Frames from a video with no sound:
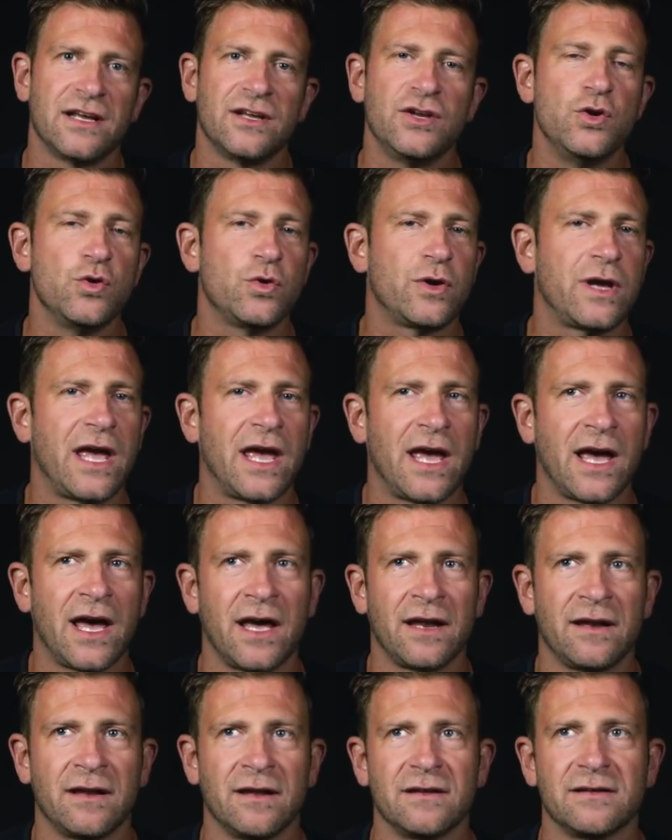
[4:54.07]
You
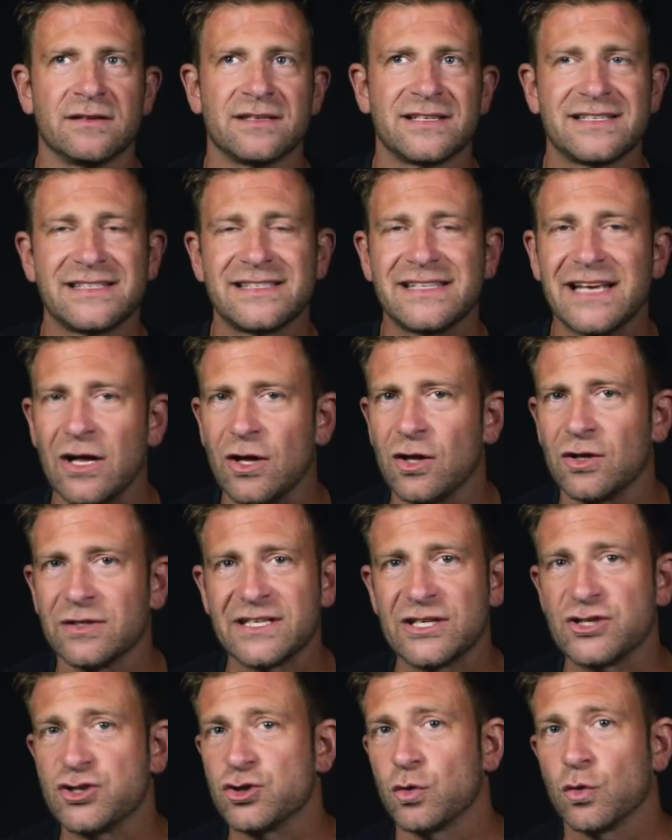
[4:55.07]
can sell
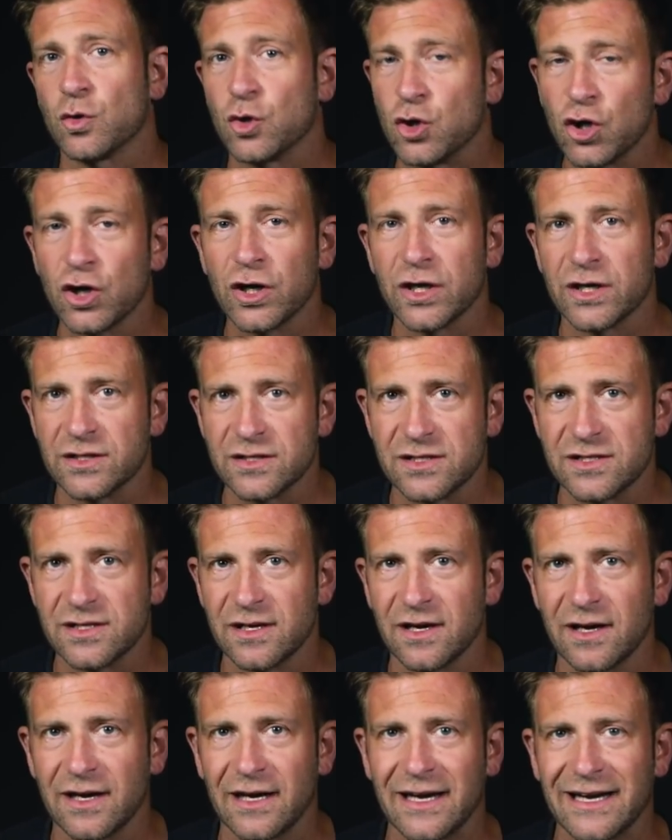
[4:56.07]
digital goods
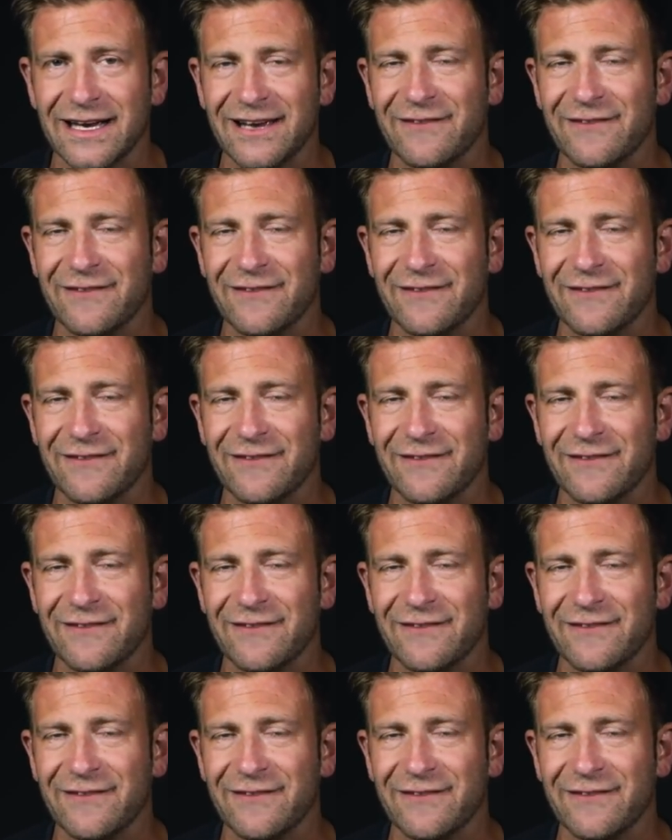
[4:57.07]
uh,